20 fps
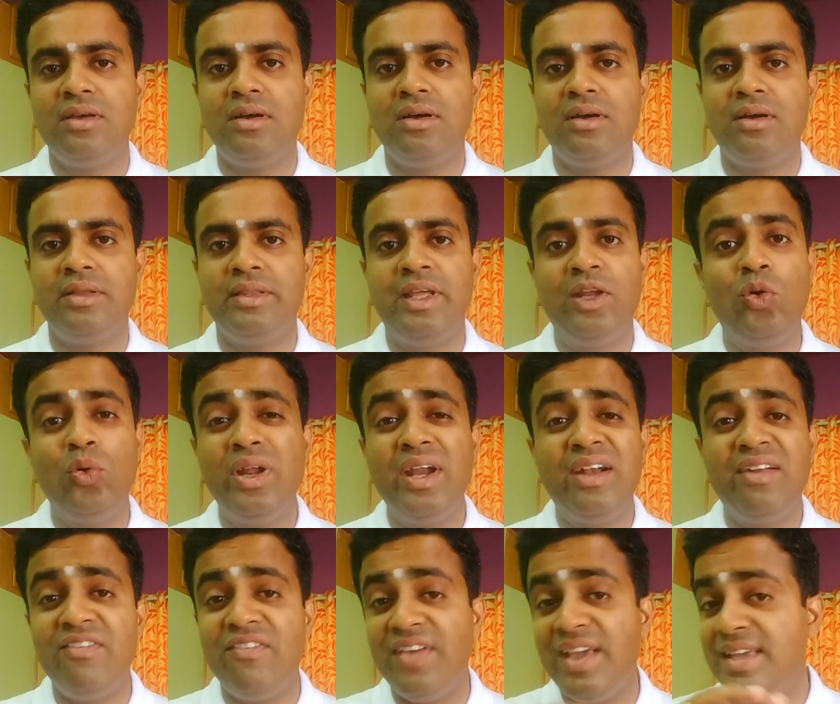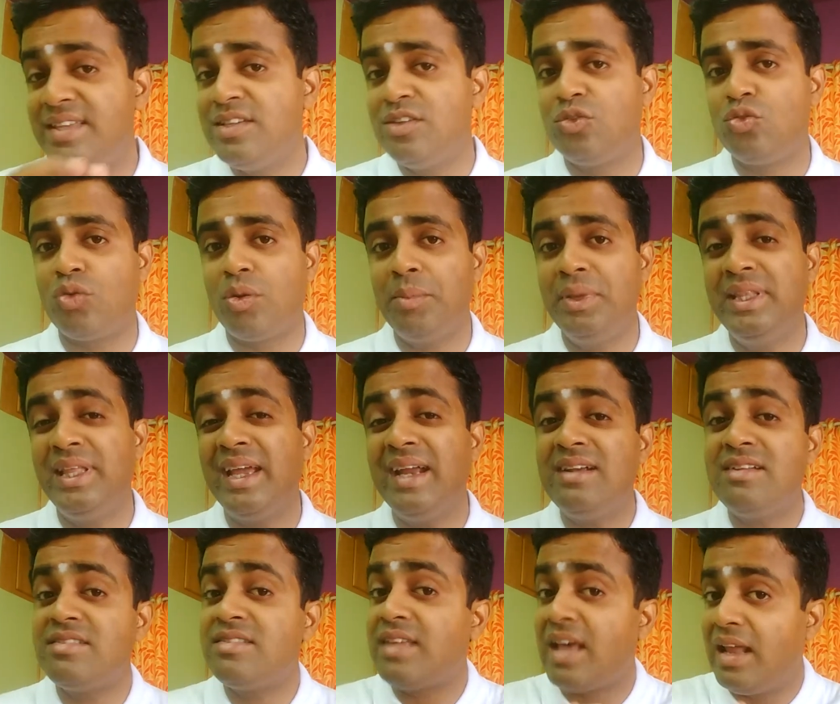uh, they don't get wages, Swami, they
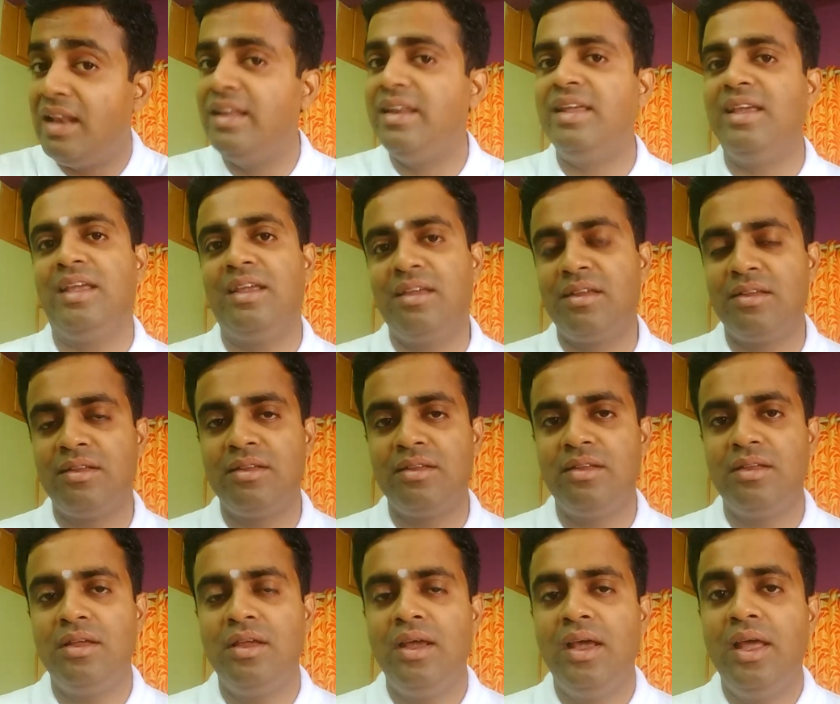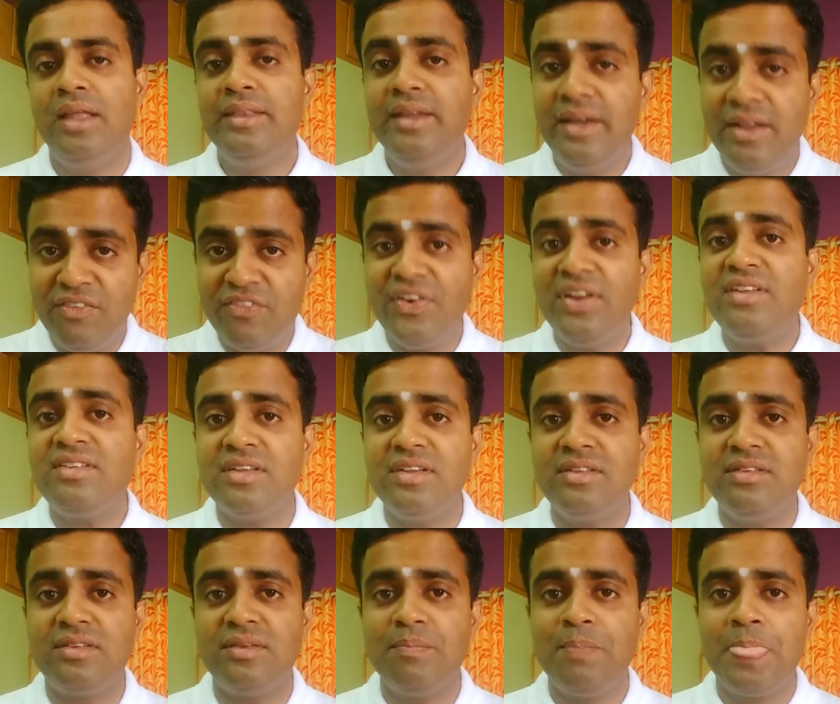get salary. The difference
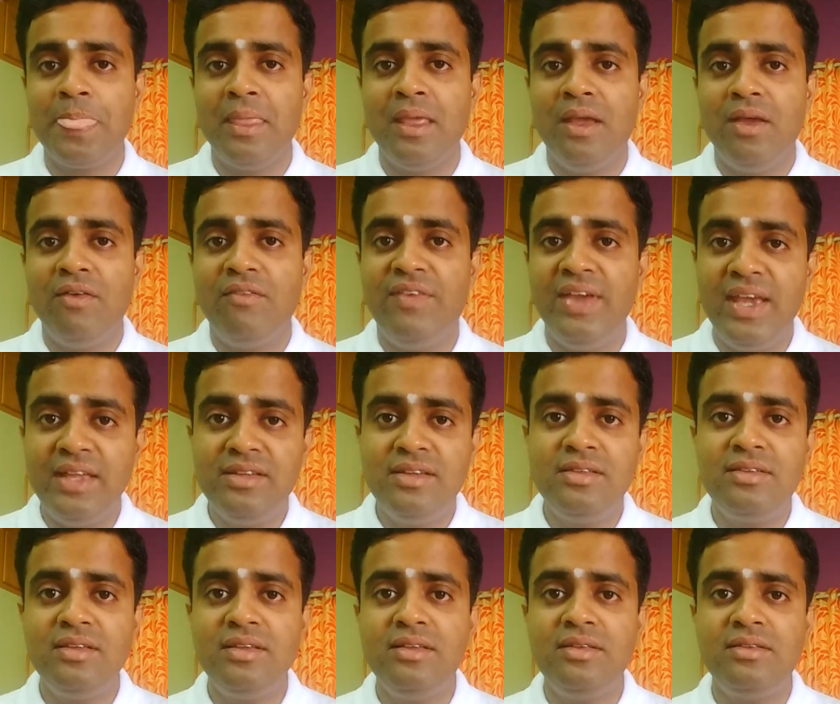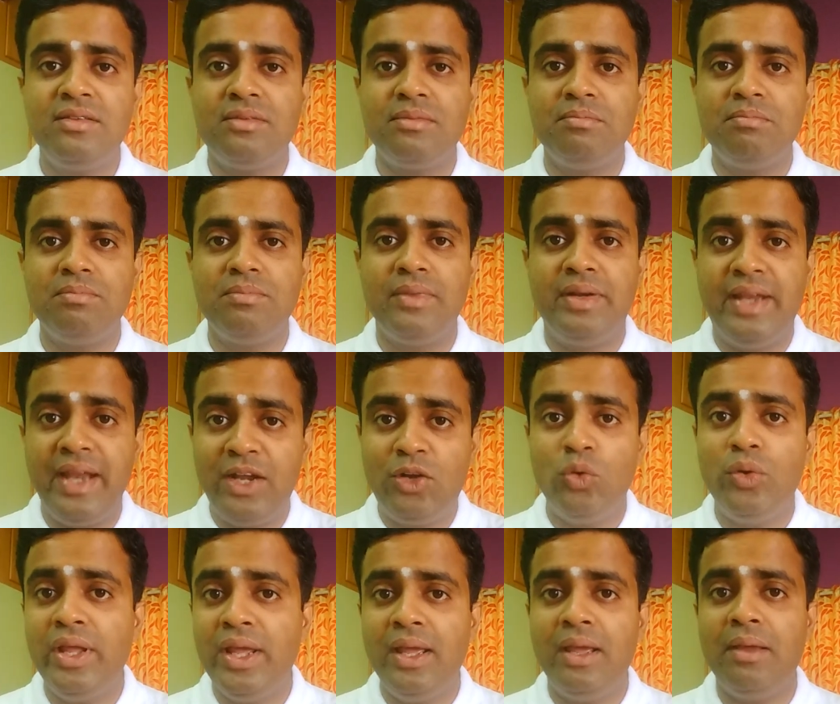is, wages is day
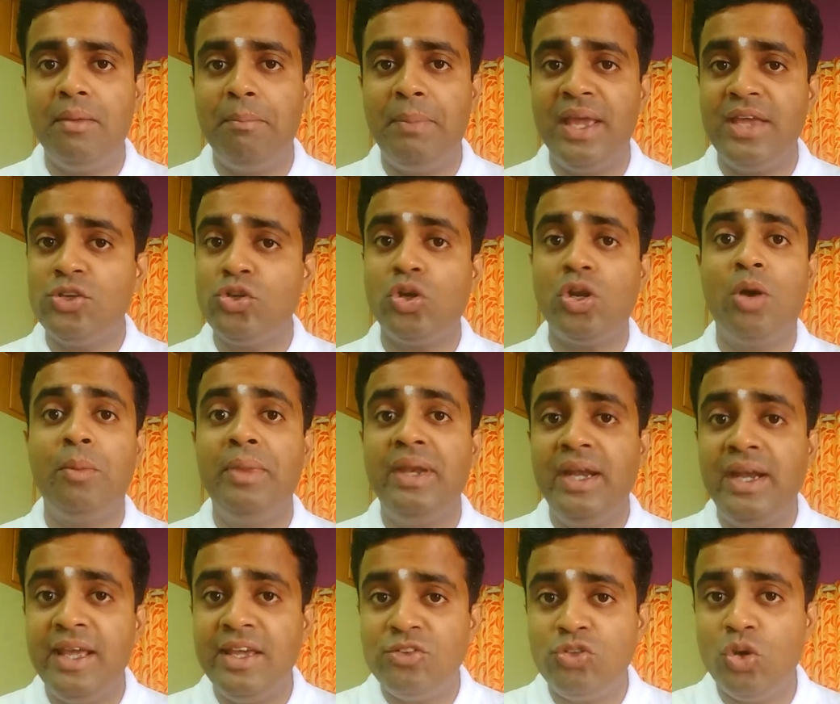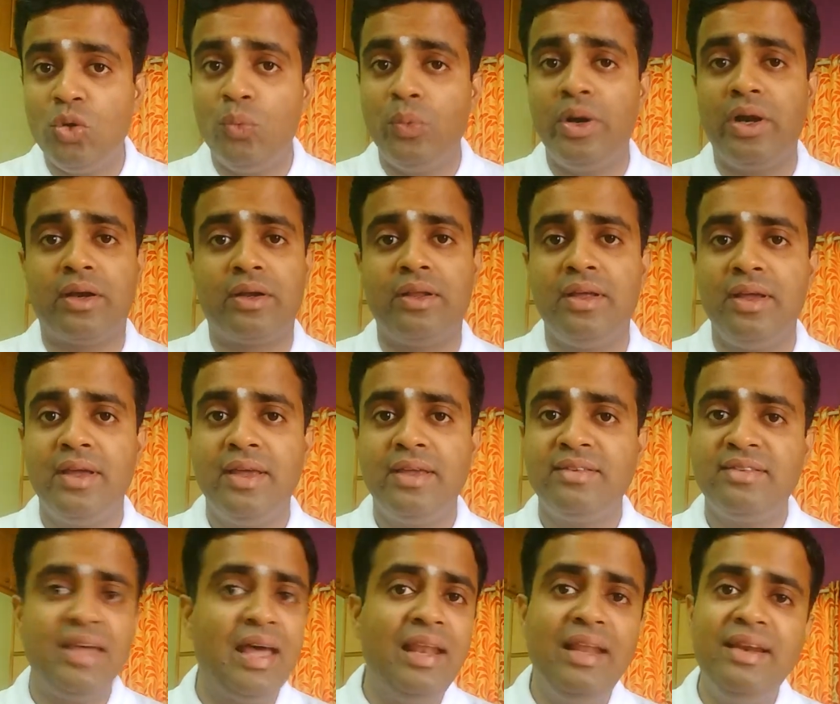to day based on how many days you have worked.
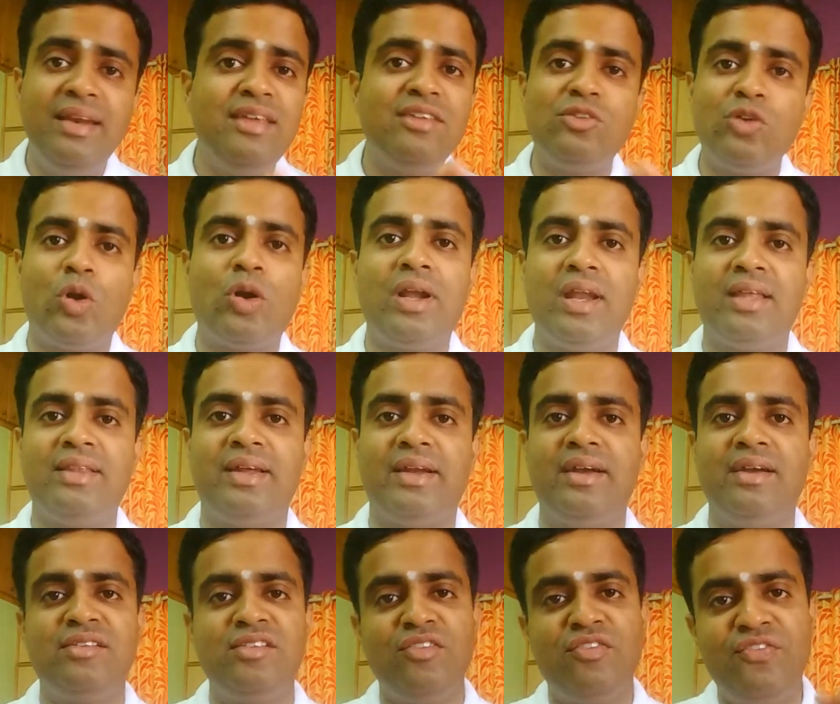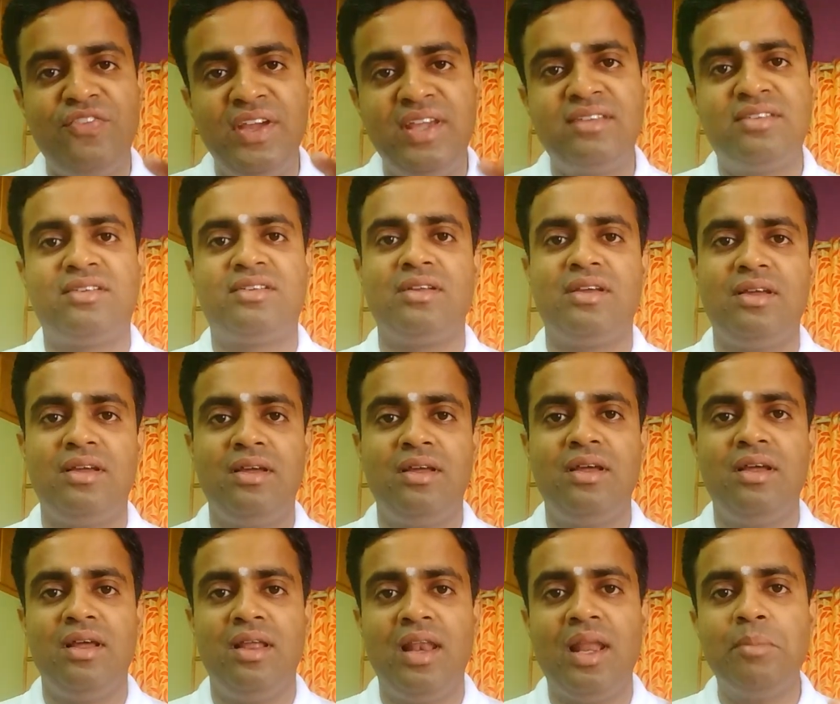Salary is not like that, it's a fixed
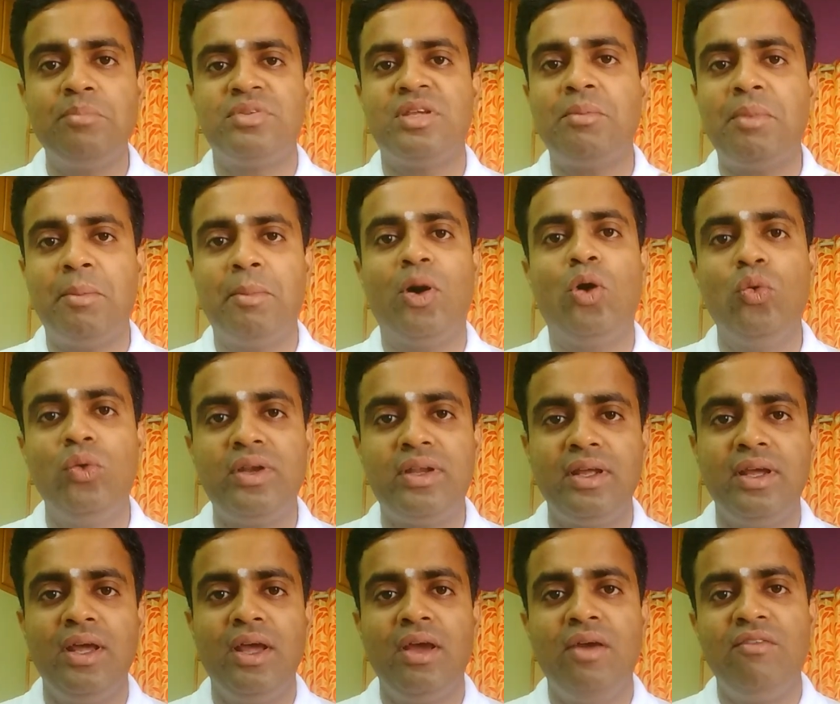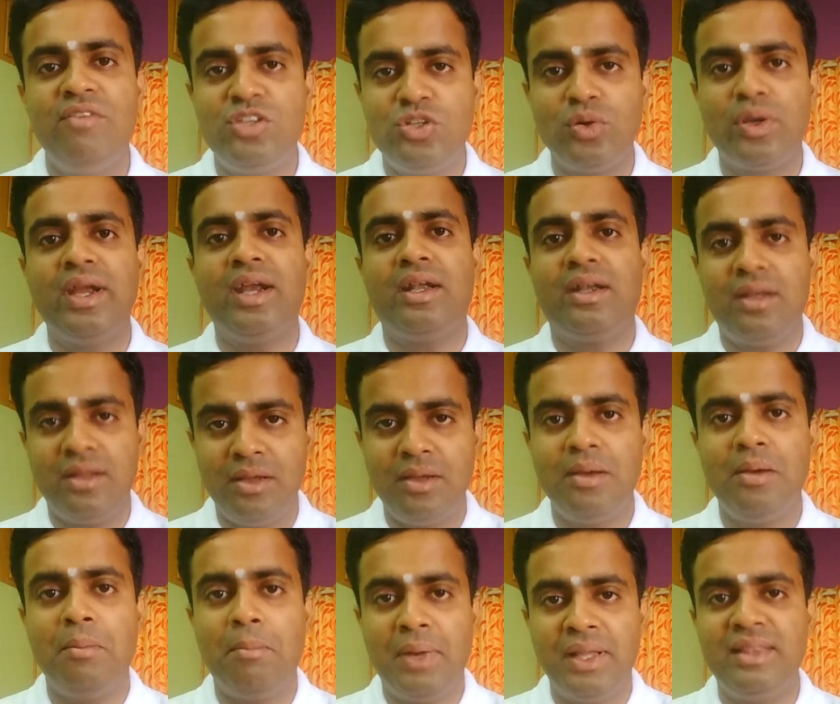lump sum amount which you get
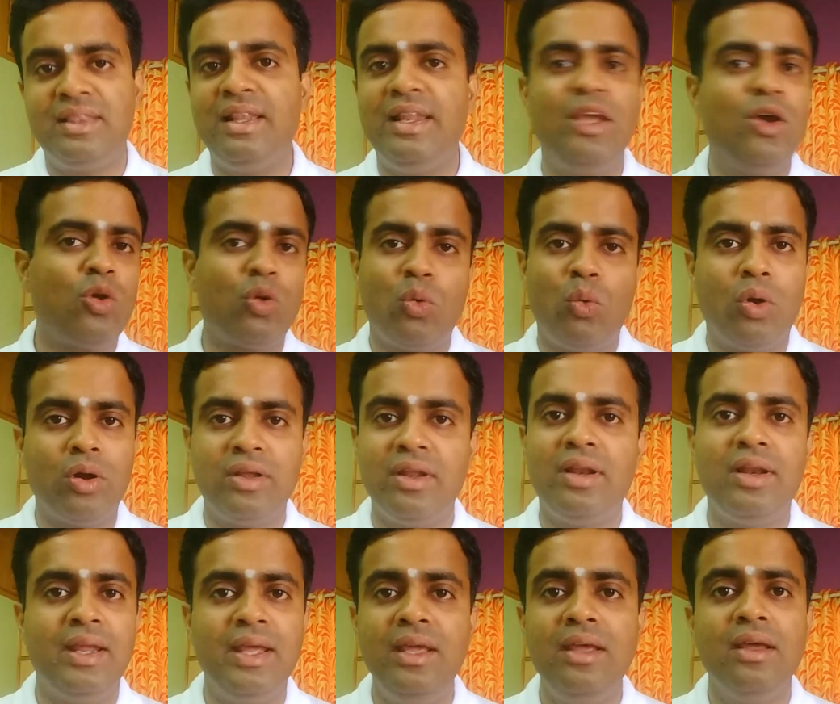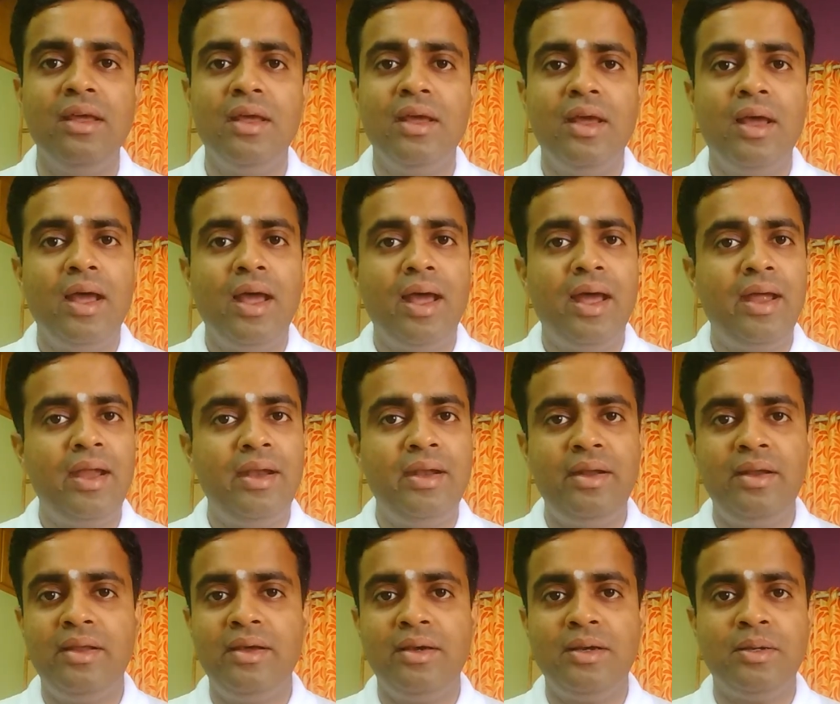monthly or quarterly,
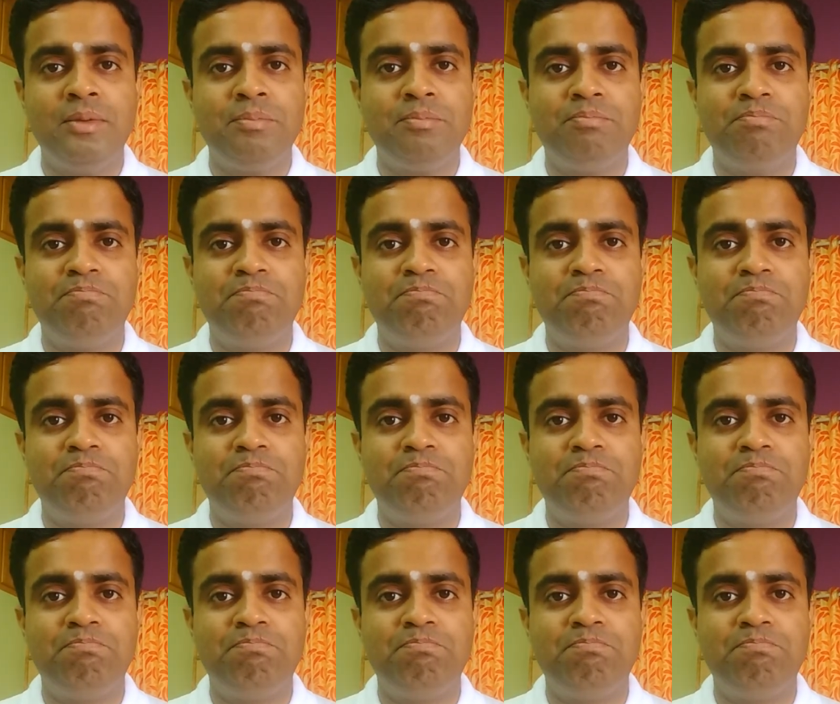and uh,